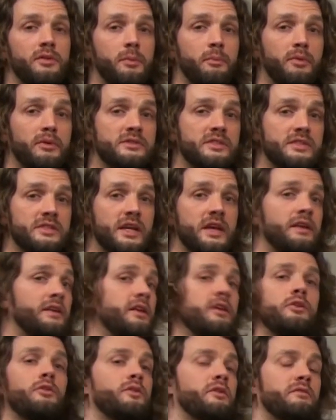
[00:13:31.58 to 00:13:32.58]
the percent
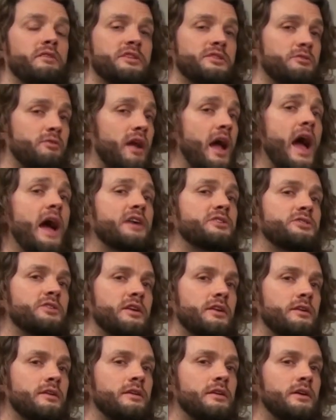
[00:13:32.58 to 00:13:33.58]
yield of this
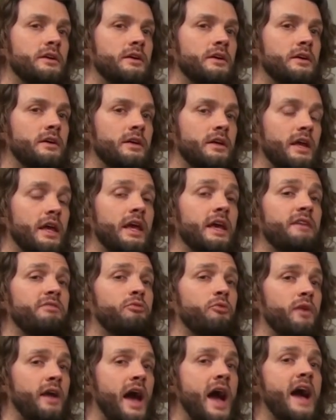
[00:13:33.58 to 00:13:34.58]
reaction
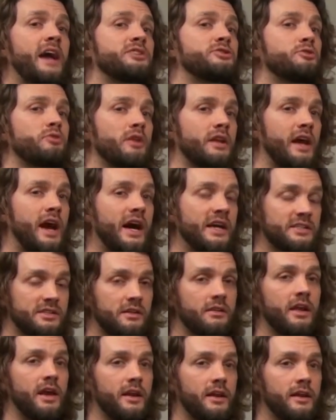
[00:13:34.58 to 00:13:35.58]
if we actually
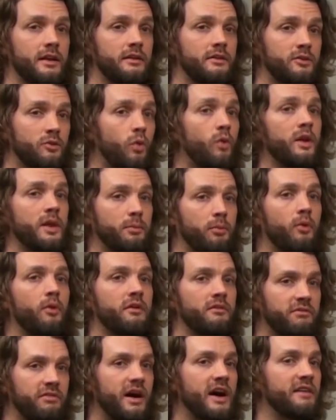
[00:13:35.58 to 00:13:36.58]
isolated
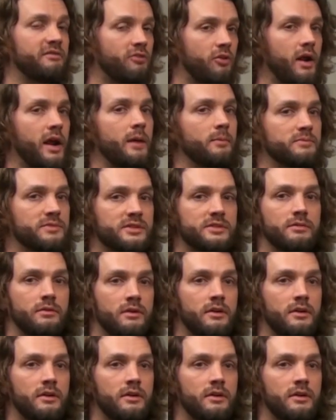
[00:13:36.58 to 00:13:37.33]
20.5 grams